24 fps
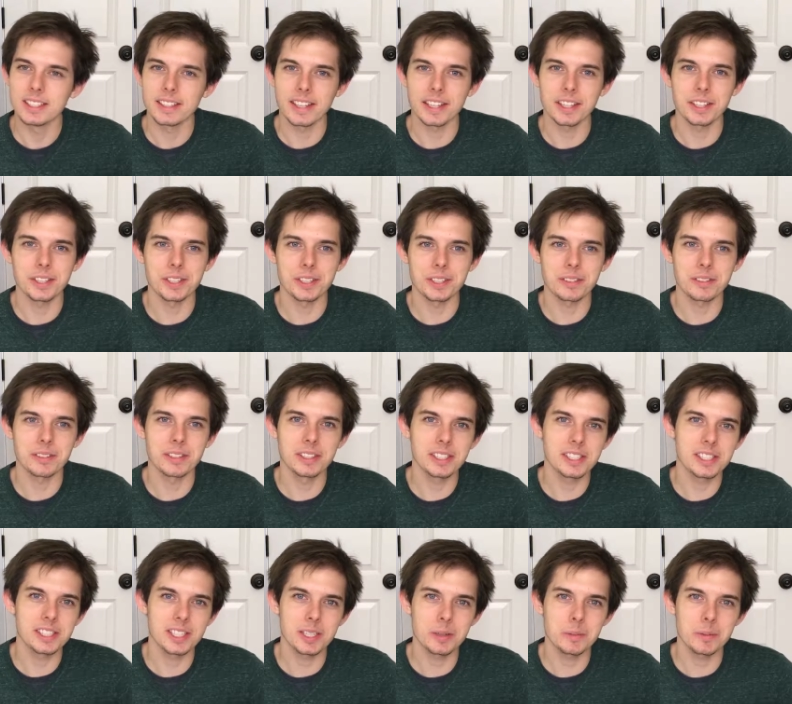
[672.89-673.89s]
they look
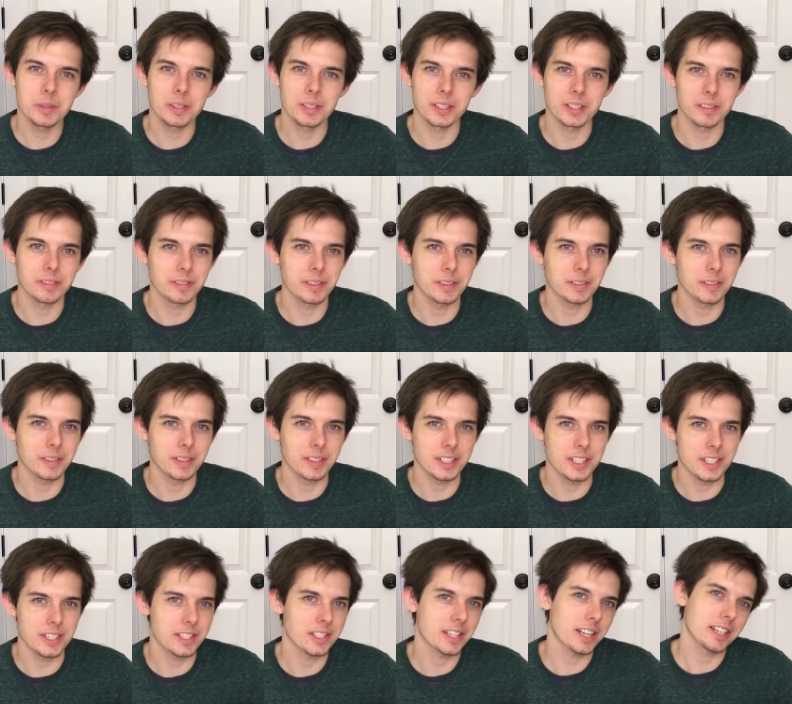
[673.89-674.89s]
really similar if
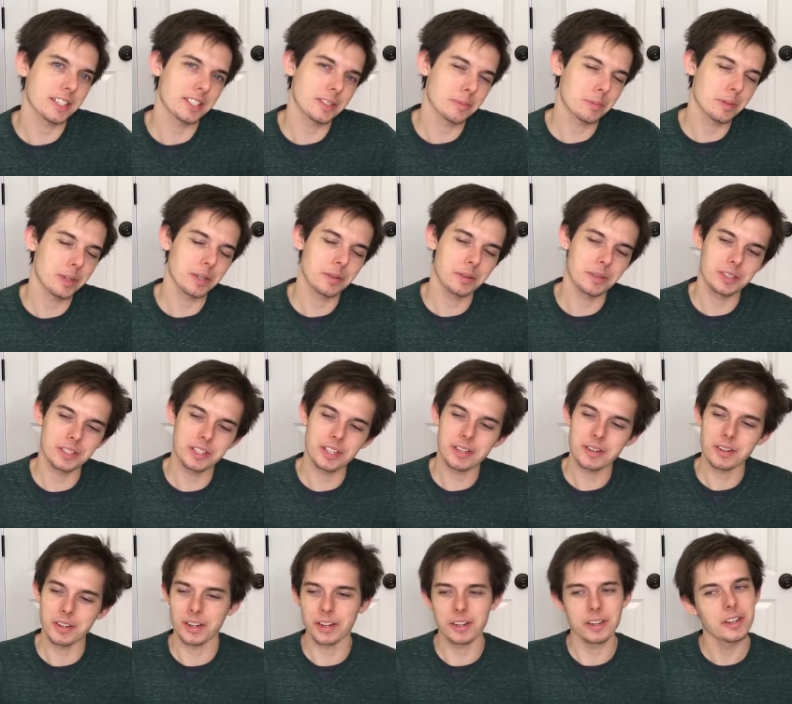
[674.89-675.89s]
Jesse Eisenberg was
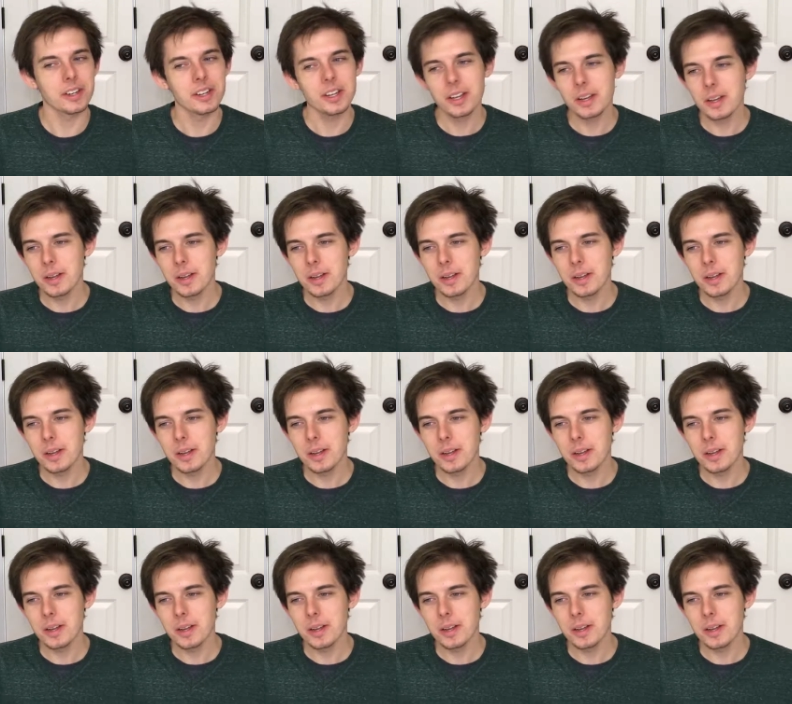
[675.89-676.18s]
younger.